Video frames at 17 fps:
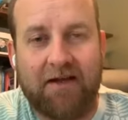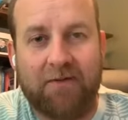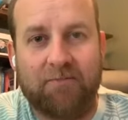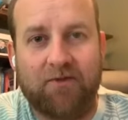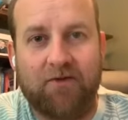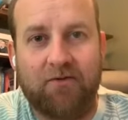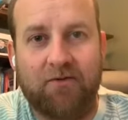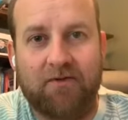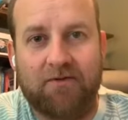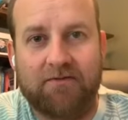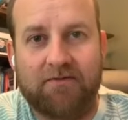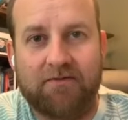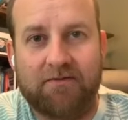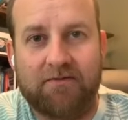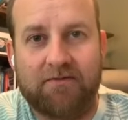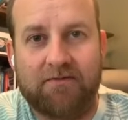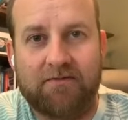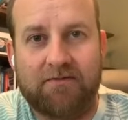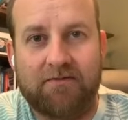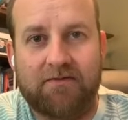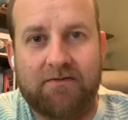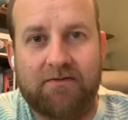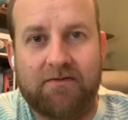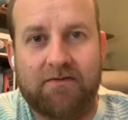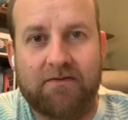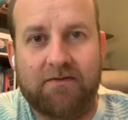cool.
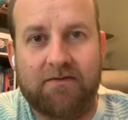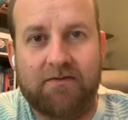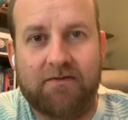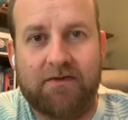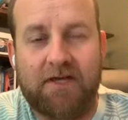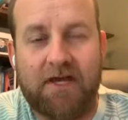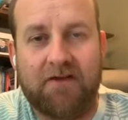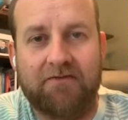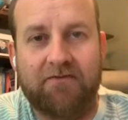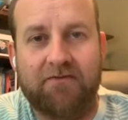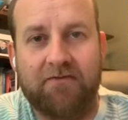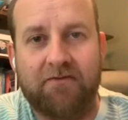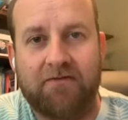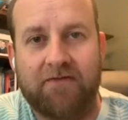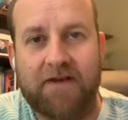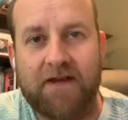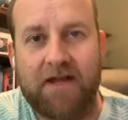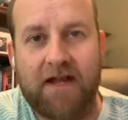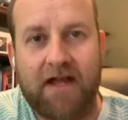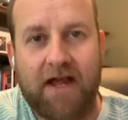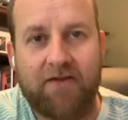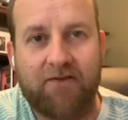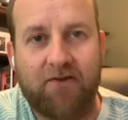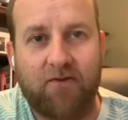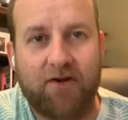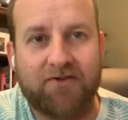Yeah, Fede, I
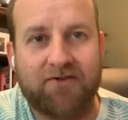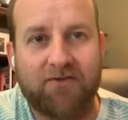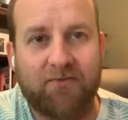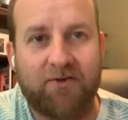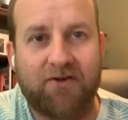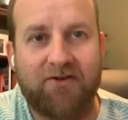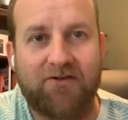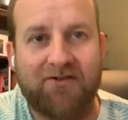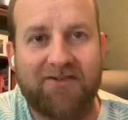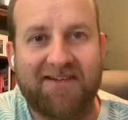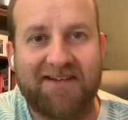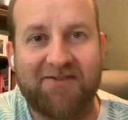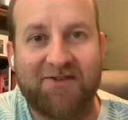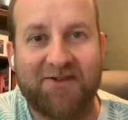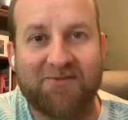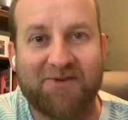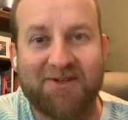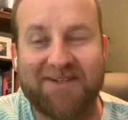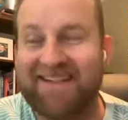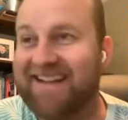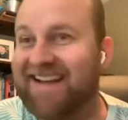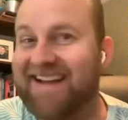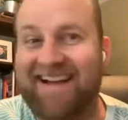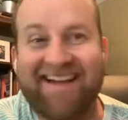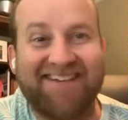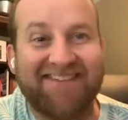have a question. What are you doing today for your
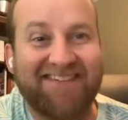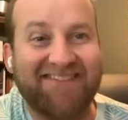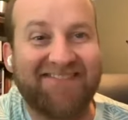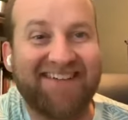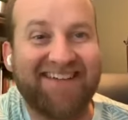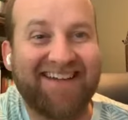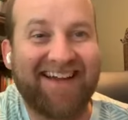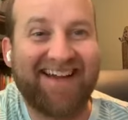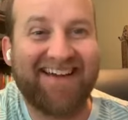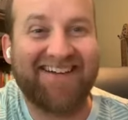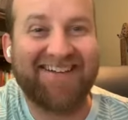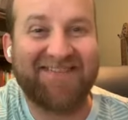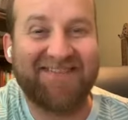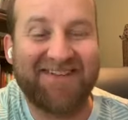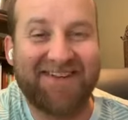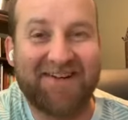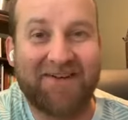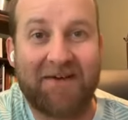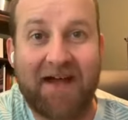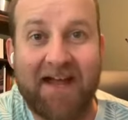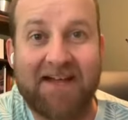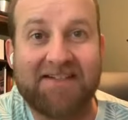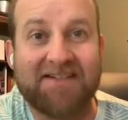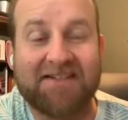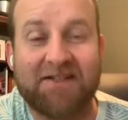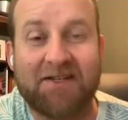birthday? I don't even know.
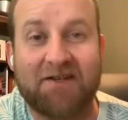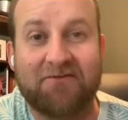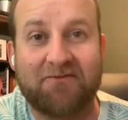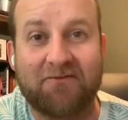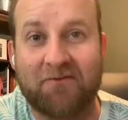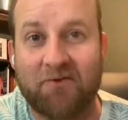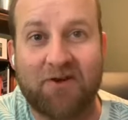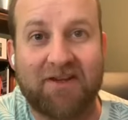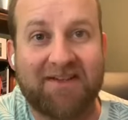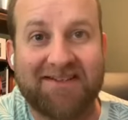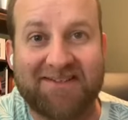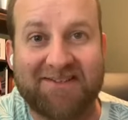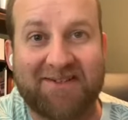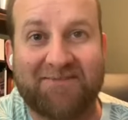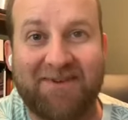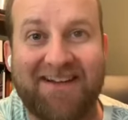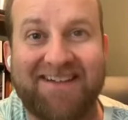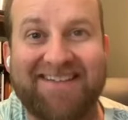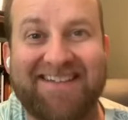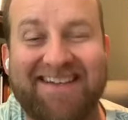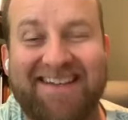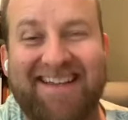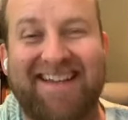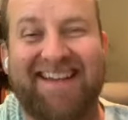I just love working so much